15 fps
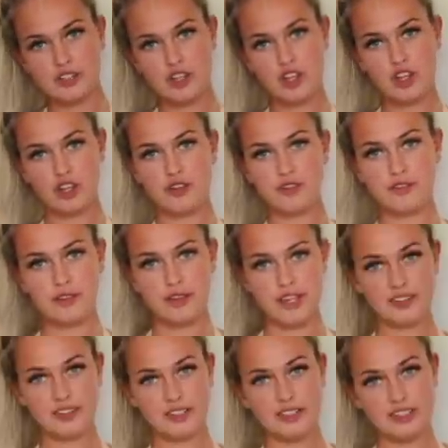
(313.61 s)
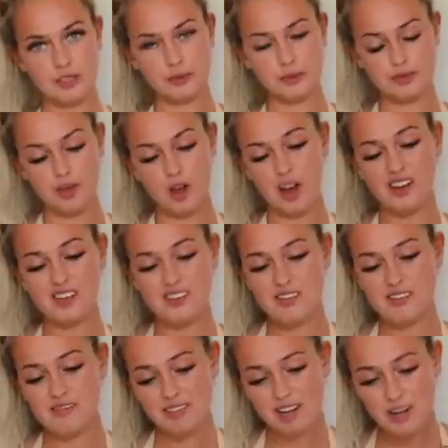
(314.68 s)
The shoot for this they did was
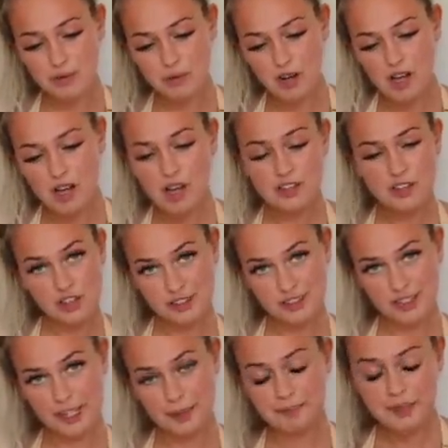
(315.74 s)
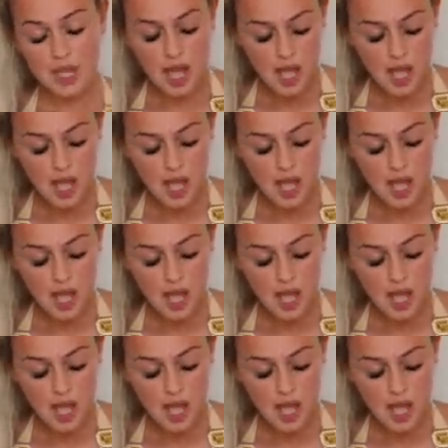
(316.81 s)
unreal, just saying.